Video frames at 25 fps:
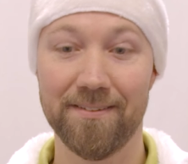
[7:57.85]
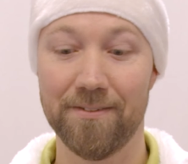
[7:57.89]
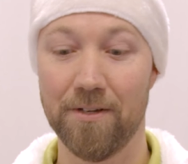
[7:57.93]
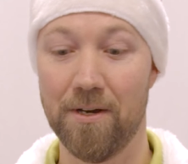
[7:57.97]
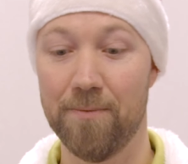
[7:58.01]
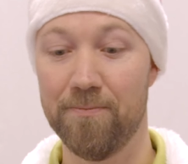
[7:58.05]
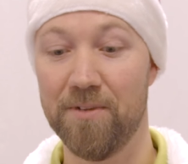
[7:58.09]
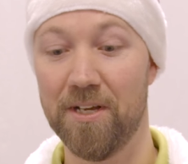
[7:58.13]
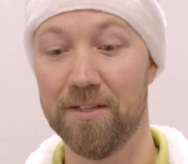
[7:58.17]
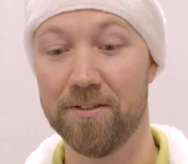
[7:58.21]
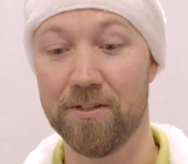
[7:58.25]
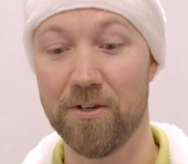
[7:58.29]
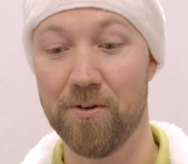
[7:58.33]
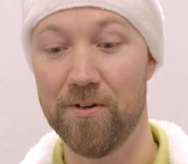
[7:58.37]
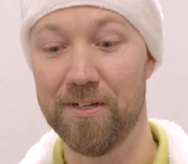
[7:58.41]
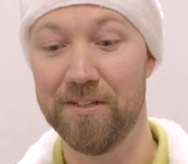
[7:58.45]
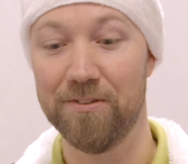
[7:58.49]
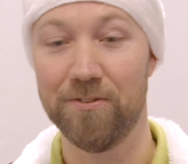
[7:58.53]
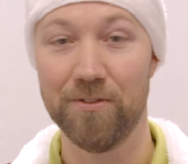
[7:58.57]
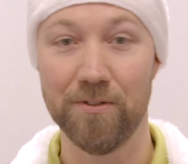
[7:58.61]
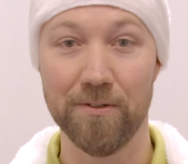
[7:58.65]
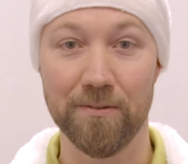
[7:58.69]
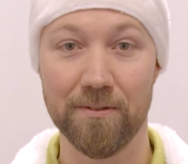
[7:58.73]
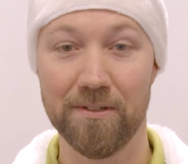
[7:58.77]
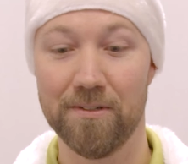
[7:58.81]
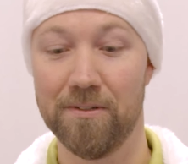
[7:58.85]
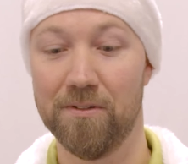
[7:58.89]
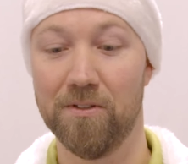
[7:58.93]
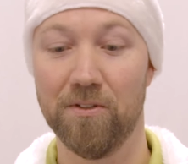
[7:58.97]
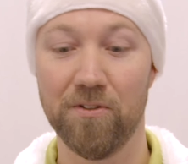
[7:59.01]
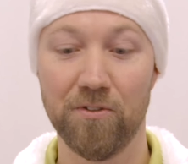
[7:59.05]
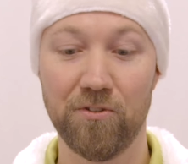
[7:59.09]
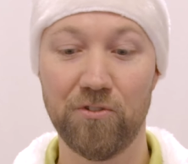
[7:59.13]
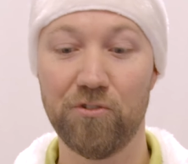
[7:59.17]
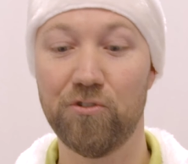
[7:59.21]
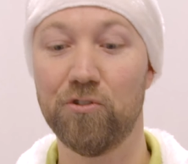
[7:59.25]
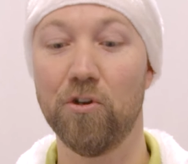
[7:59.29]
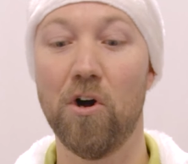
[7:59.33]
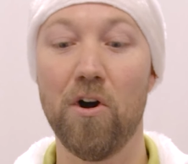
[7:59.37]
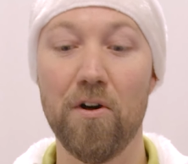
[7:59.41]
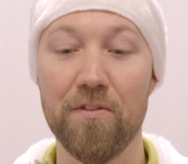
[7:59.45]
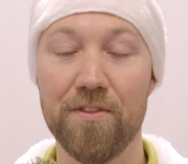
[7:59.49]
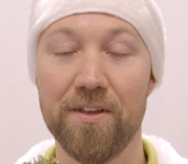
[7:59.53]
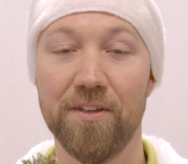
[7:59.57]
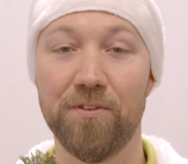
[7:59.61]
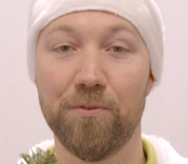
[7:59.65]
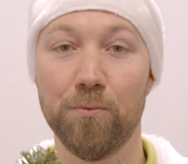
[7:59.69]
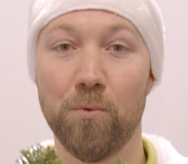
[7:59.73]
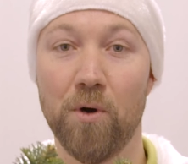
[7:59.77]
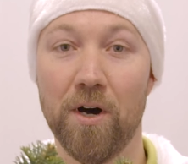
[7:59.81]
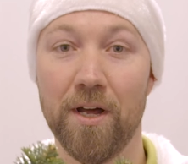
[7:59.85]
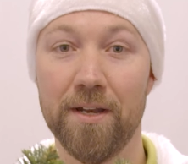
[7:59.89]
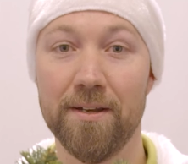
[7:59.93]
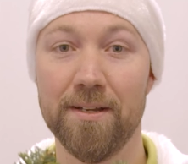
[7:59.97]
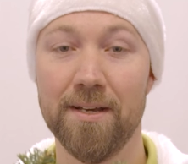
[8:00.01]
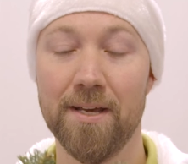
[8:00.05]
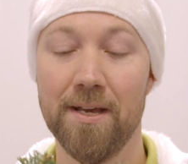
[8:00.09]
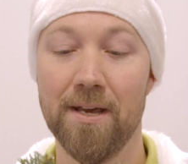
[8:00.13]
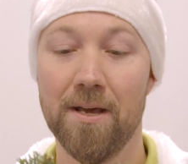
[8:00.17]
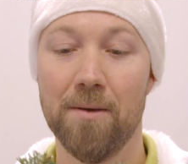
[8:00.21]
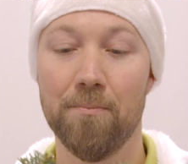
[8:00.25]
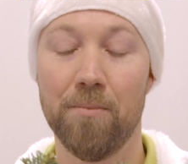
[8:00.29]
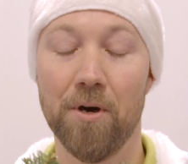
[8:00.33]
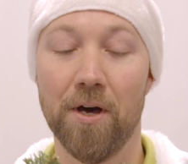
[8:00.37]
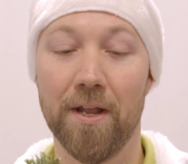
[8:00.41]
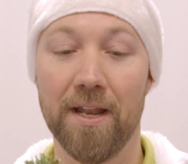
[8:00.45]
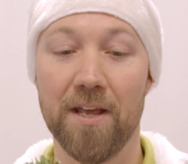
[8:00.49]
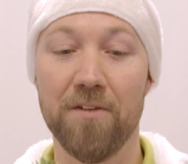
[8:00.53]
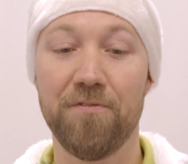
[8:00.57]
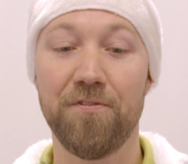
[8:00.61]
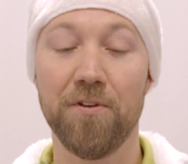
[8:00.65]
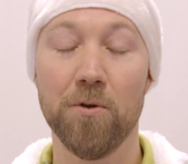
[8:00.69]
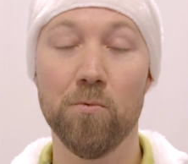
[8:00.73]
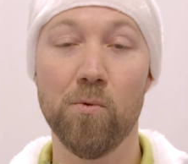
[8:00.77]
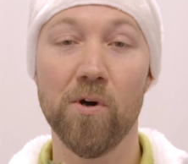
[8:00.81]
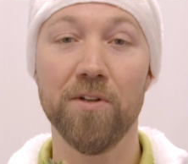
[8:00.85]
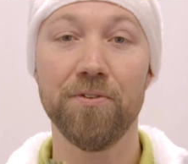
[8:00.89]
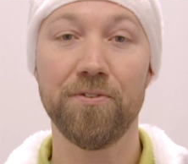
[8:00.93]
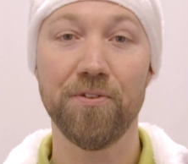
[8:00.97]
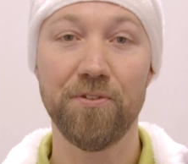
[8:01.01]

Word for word: so I'm not going to saw this one, but if you want